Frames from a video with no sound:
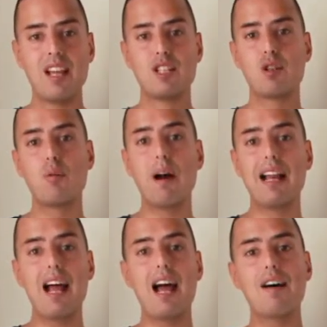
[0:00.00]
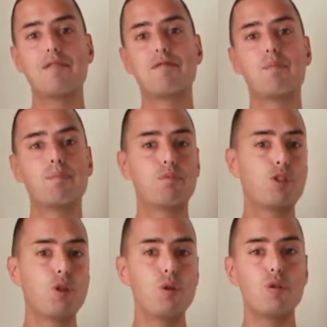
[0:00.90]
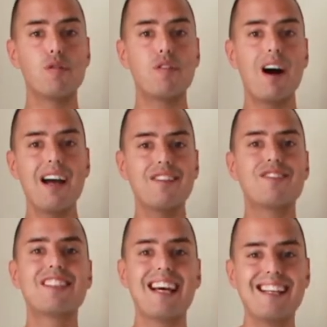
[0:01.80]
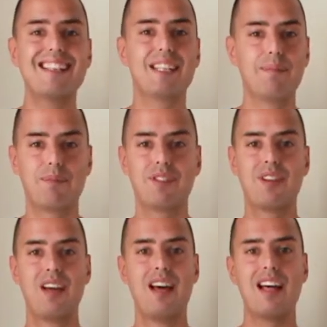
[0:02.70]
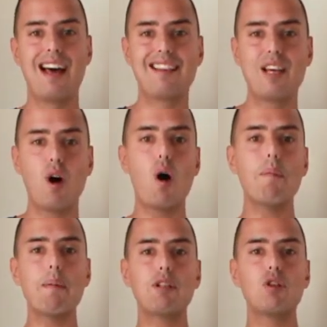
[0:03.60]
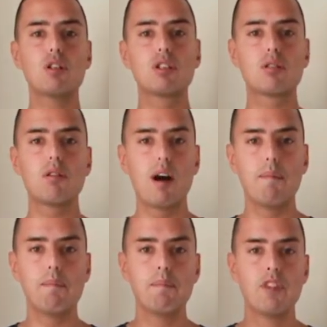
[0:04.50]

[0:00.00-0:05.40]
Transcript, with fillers: So you might have two, five, ten teams. And they all might be doing Scrum.